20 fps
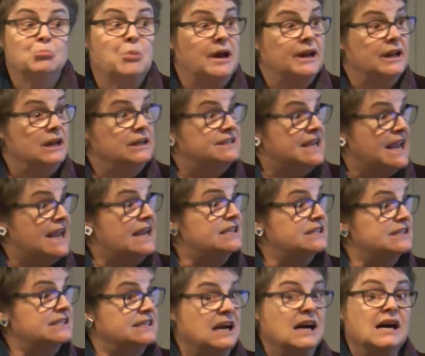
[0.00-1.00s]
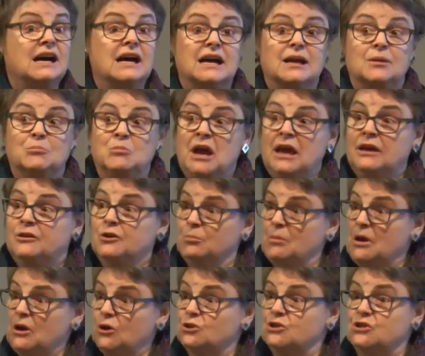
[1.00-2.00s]
But it takes time. Their
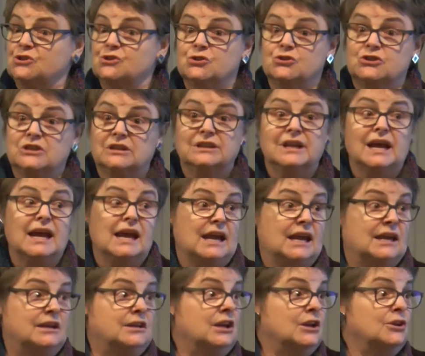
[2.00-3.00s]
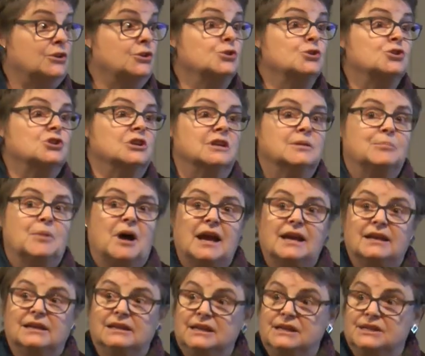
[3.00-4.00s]
marriages are delayed, usually by
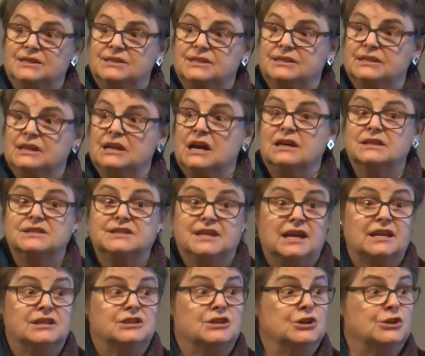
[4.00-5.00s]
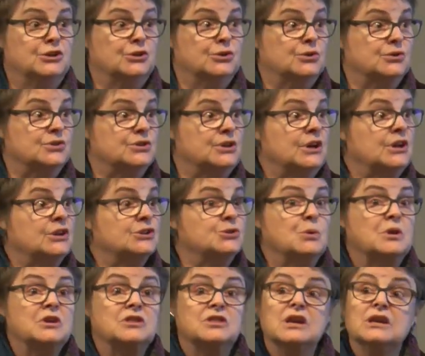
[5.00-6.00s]
at least uh, 10 years. So
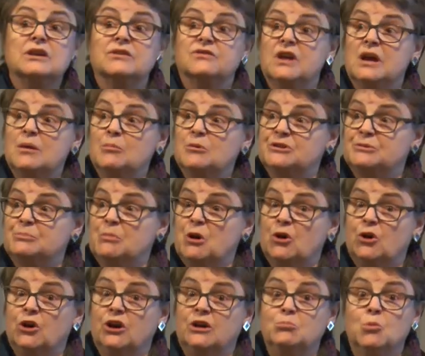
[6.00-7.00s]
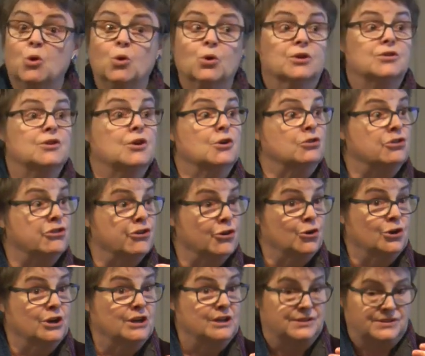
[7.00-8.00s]
we can think of them as marrying more in their
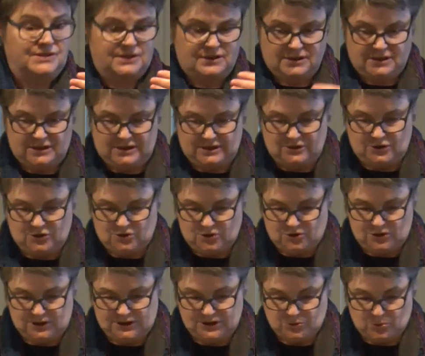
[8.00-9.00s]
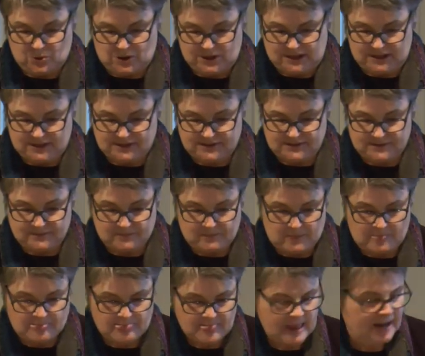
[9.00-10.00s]
30s than in their early 20s.
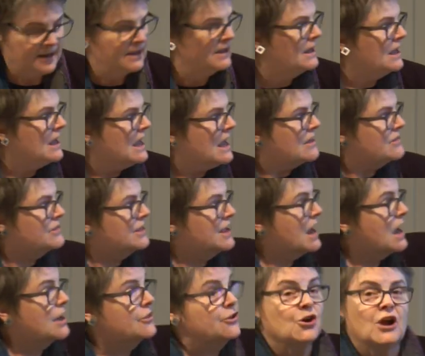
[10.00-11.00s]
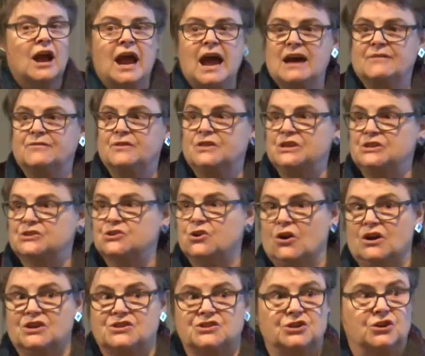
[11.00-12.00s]
The other half of these uh,
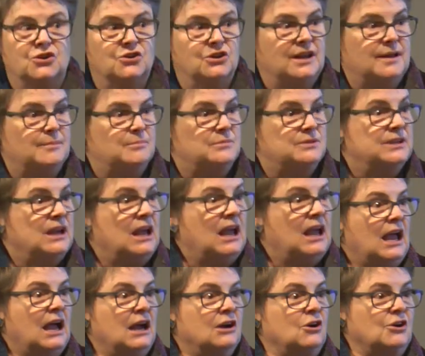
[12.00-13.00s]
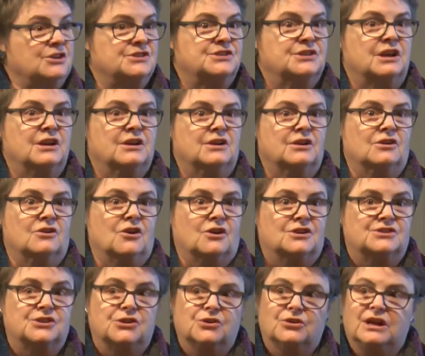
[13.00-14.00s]
Garciones, Gar
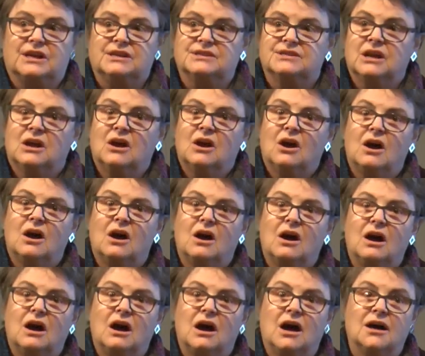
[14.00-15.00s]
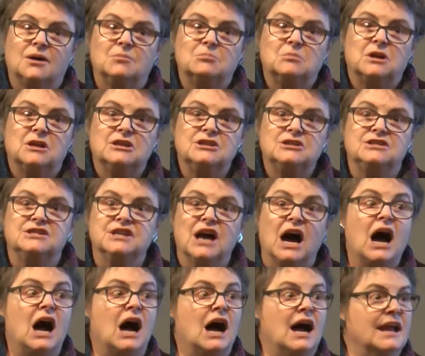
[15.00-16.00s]
Garciones um,
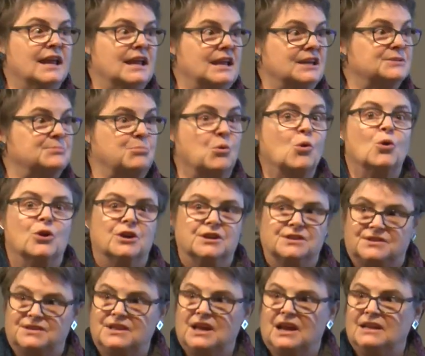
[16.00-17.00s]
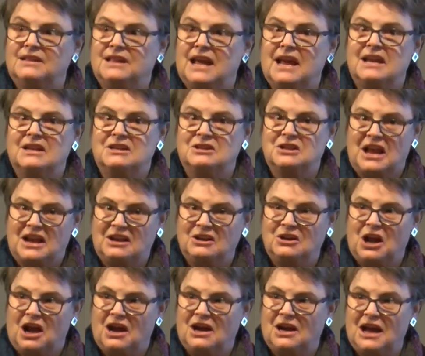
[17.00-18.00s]
die as boys. They, they,
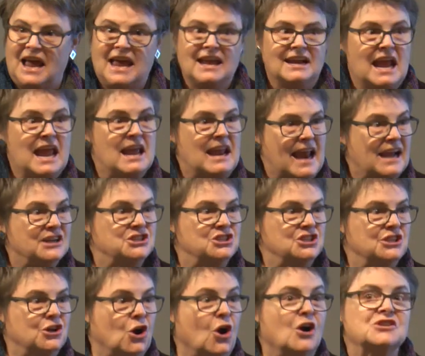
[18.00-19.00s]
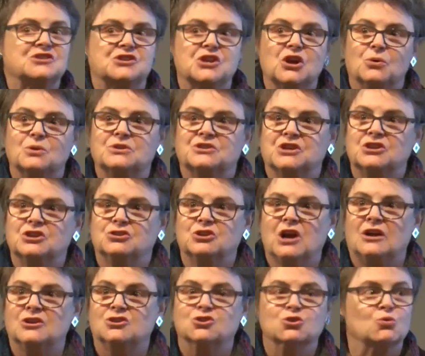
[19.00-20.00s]
they, uh, and, and actually, Garcio is a,
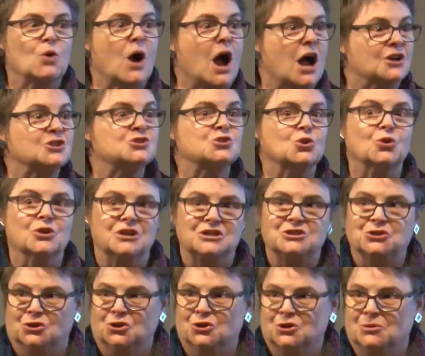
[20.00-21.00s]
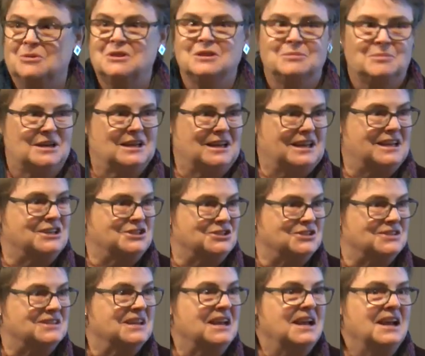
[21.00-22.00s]
a, derogatory term in the Middle
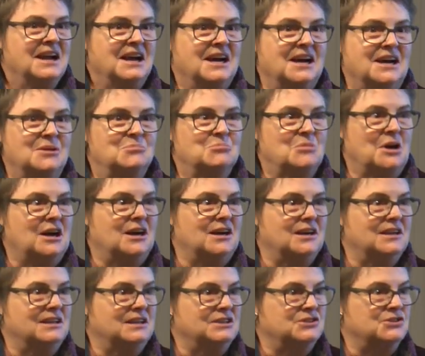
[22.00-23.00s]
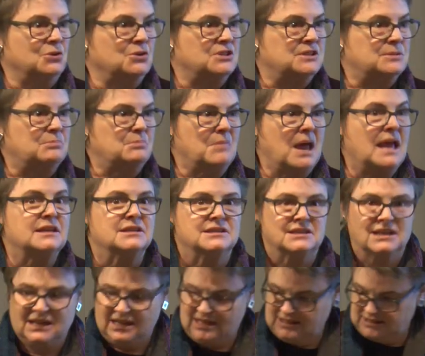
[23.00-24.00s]
Ages. Um, uh, so it's
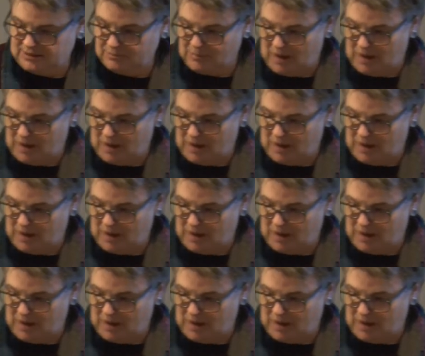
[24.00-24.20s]
meant to